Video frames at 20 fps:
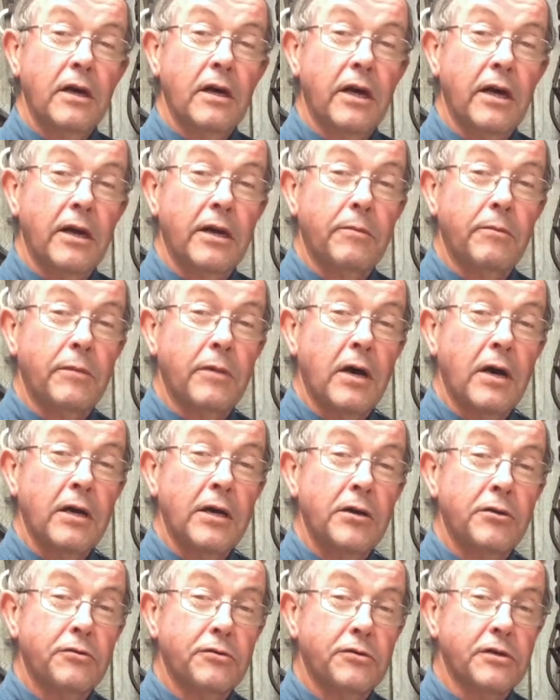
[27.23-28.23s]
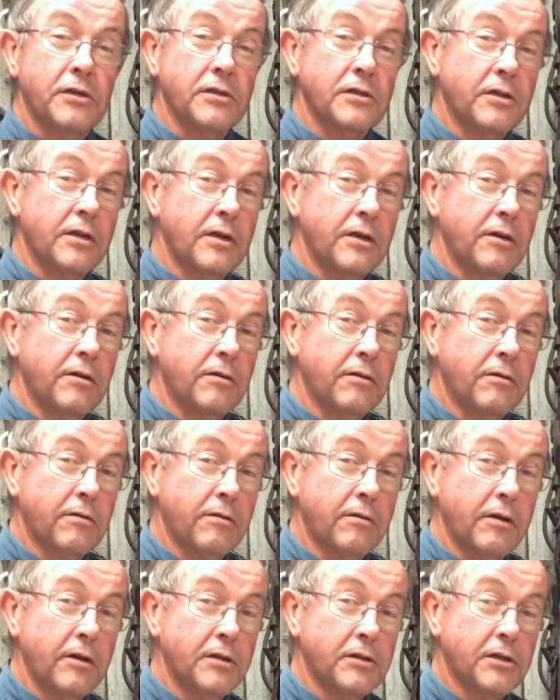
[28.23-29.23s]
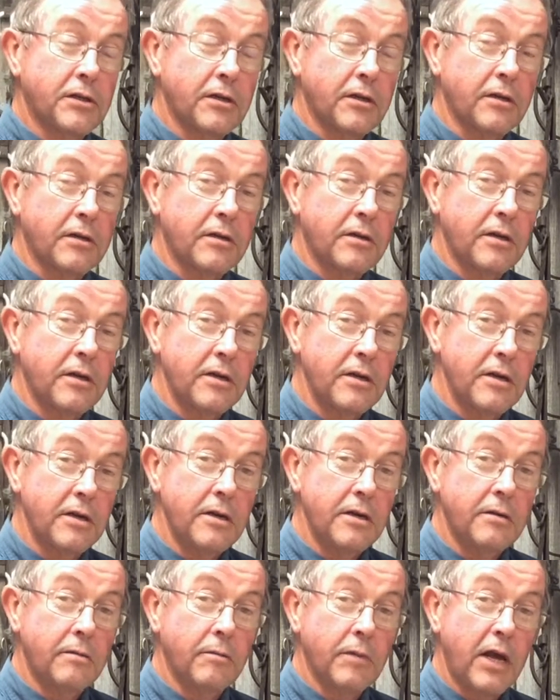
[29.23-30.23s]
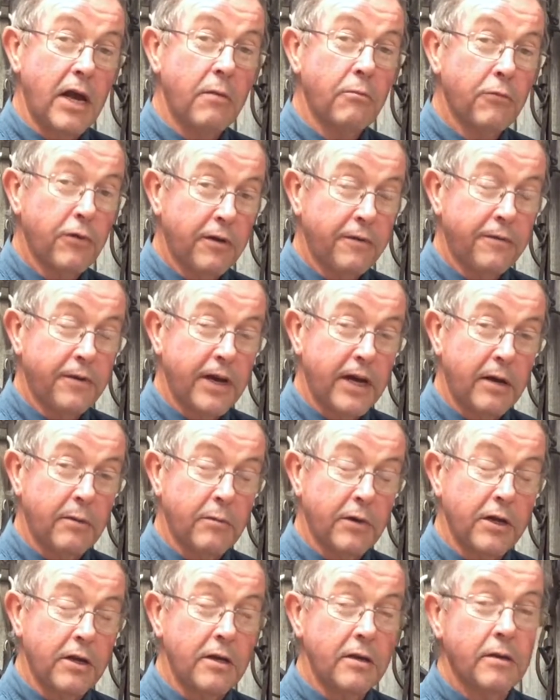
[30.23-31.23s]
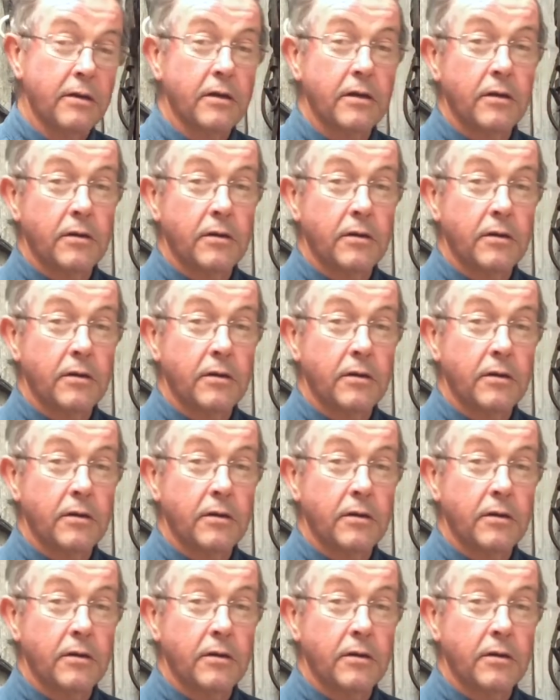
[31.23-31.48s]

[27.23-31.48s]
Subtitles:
And my interest here is that the Emiry family,